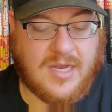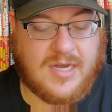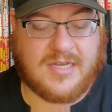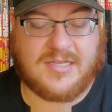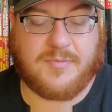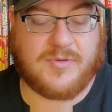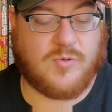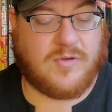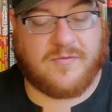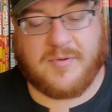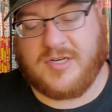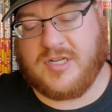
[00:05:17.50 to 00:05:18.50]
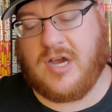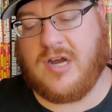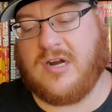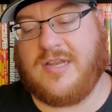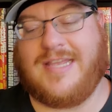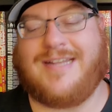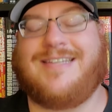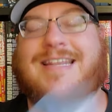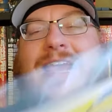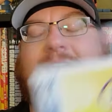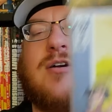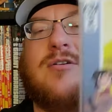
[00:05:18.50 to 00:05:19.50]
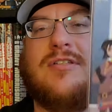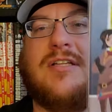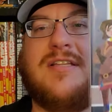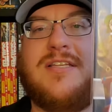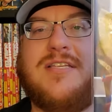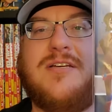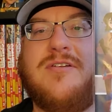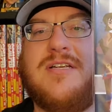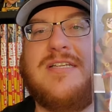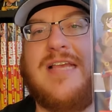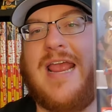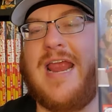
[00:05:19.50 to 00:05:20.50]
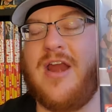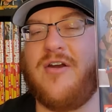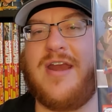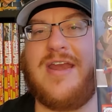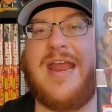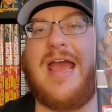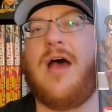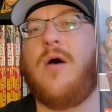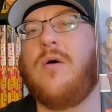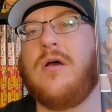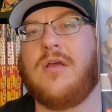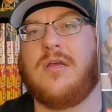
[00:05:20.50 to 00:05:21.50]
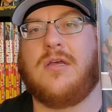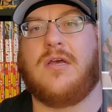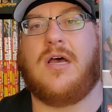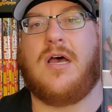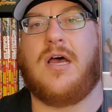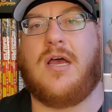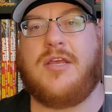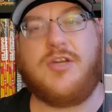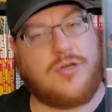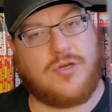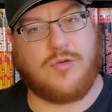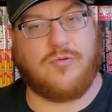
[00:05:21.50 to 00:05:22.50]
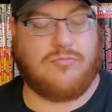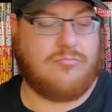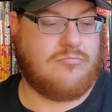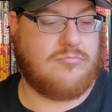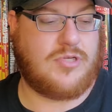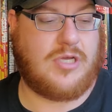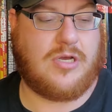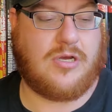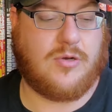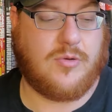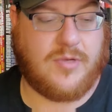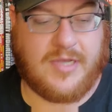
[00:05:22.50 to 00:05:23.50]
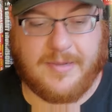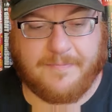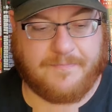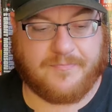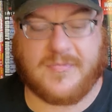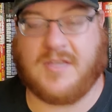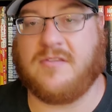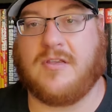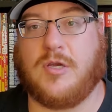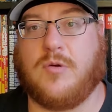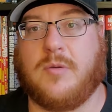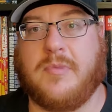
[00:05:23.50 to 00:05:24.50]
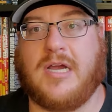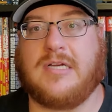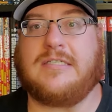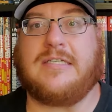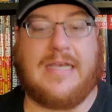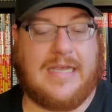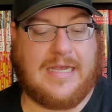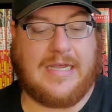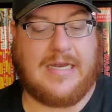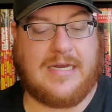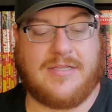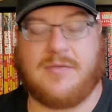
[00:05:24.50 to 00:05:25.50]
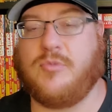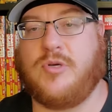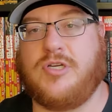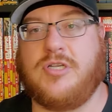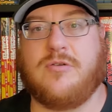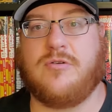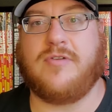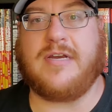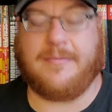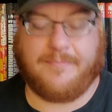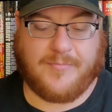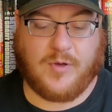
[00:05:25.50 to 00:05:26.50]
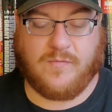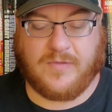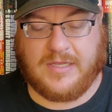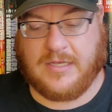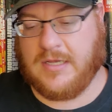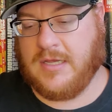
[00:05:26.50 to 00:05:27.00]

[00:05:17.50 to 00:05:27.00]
Next up is one for my daughter, and that's Tangled, the series Here and Now, issue 2. So, yep, it's going to go in her box, and at some point she's going to read it, hopefully.